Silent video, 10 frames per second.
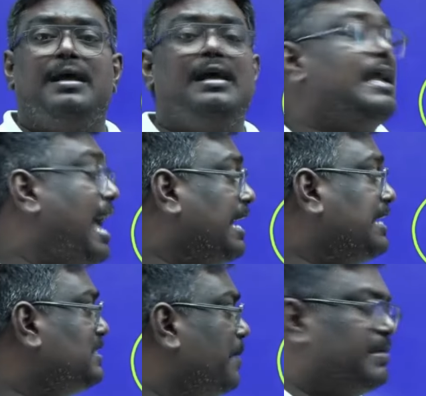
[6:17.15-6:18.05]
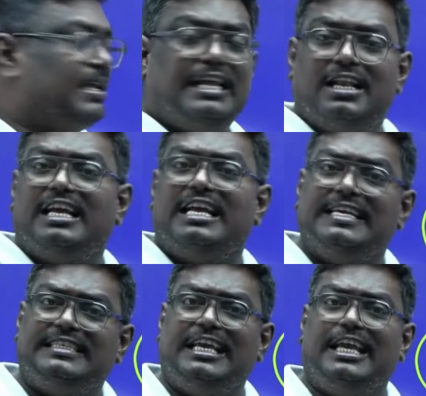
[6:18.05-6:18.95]
except in
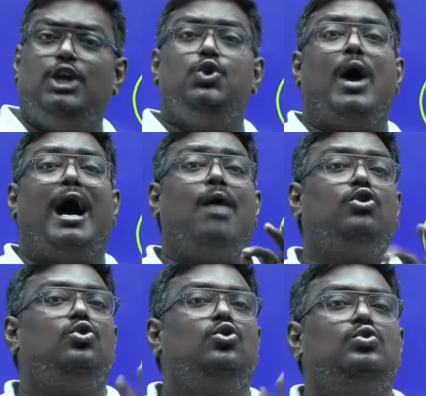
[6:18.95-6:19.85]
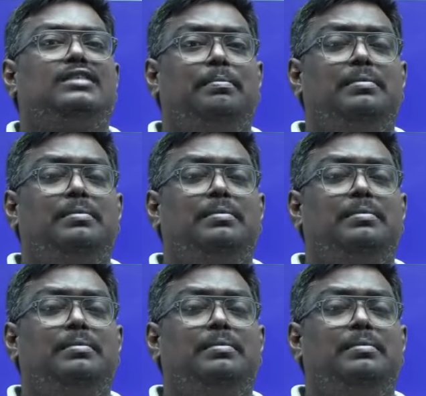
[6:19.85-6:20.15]
ECE, you have to do some